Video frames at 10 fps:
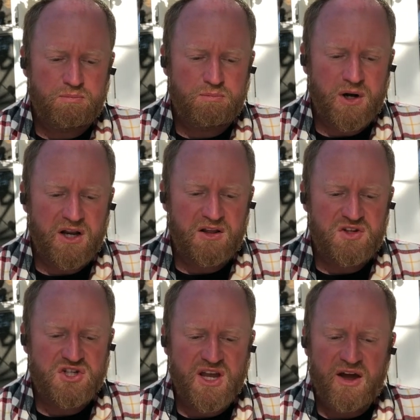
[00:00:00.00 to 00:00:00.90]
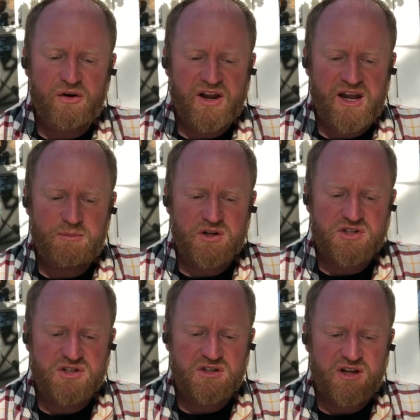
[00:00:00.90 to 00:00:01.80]
But in the scattered
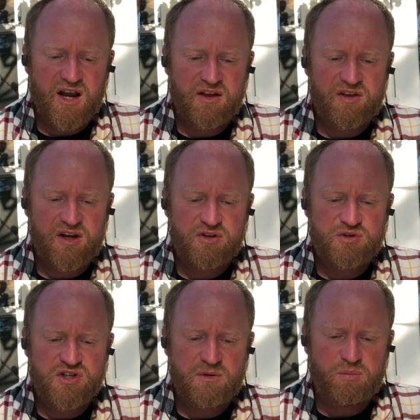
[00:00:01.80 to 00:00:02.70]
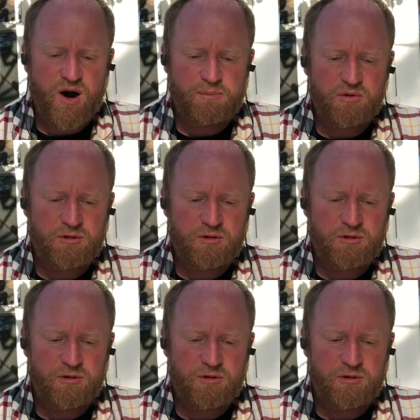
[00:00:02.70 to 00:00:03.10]
hamlets and the countryside proper,